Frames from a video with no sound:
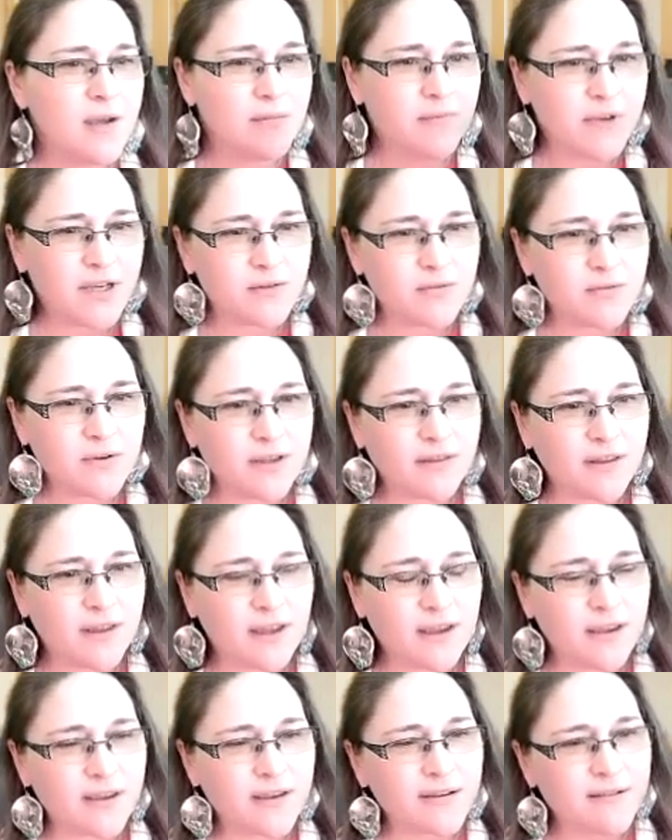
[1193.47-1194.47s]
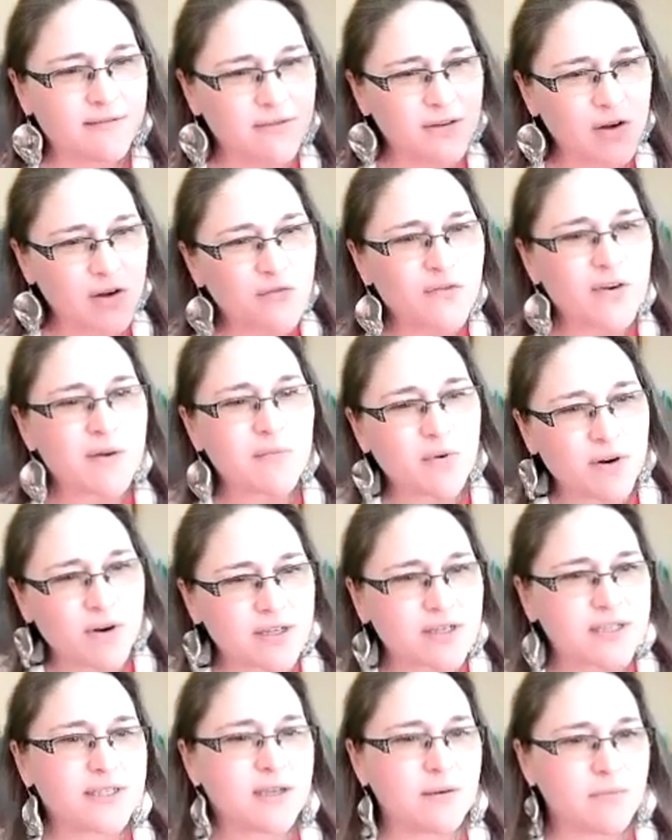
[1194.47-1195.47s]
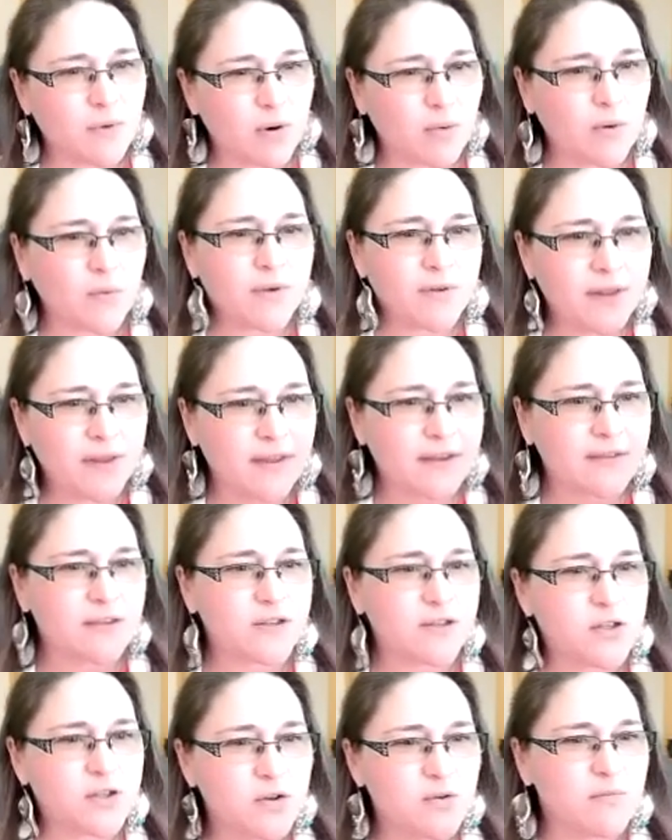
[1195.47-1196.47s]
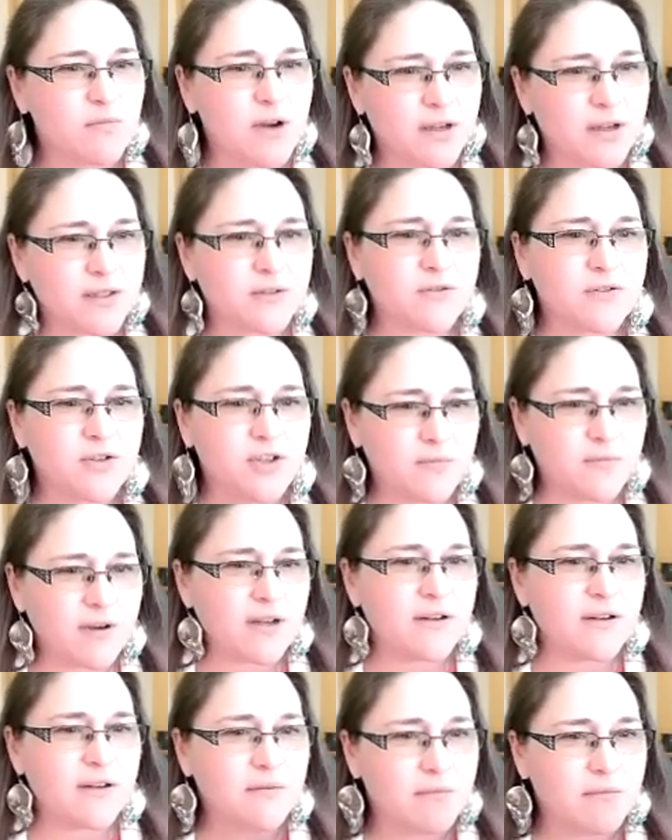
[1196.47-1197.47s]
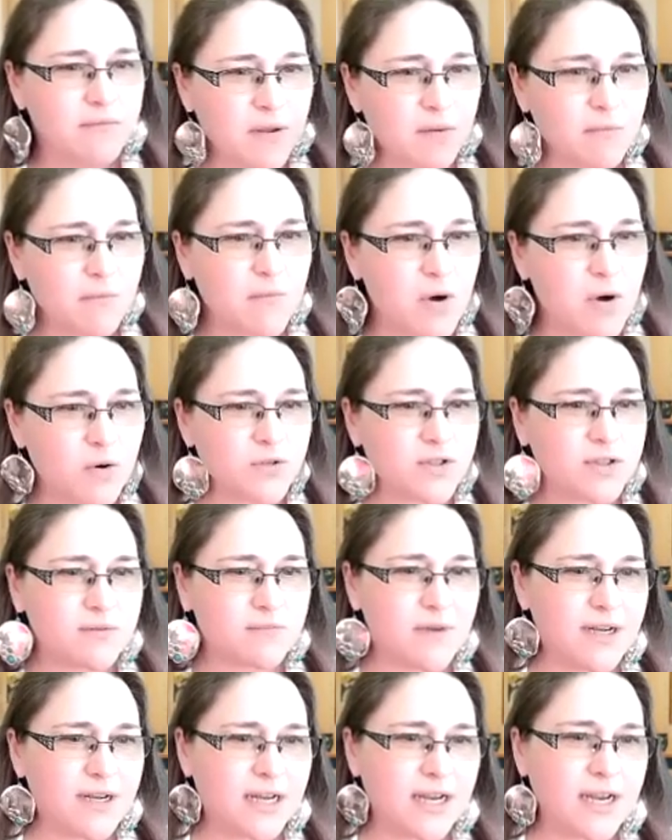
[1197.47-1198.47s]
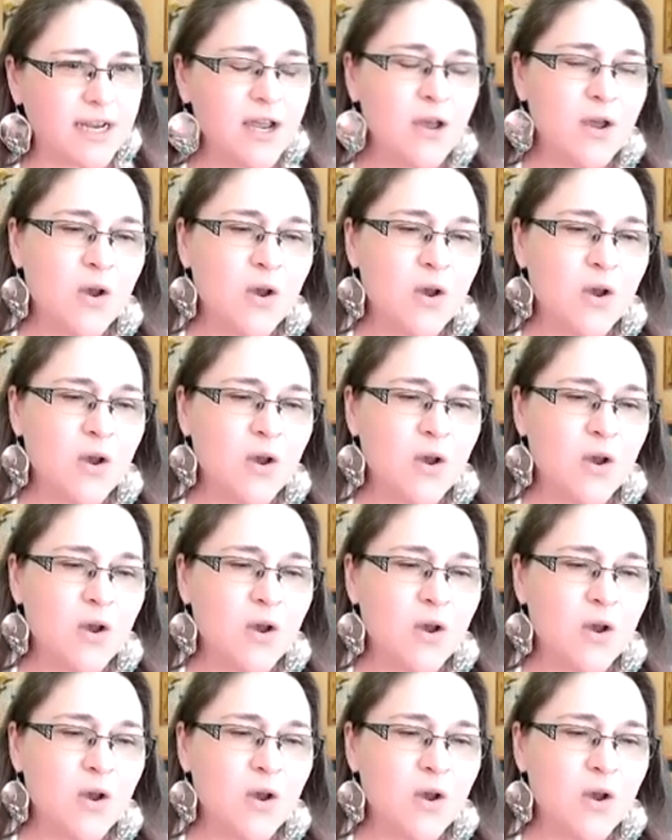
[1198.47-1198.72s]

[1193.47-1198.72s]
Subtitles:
between like November and December, were really like the 2 months where she made the most money.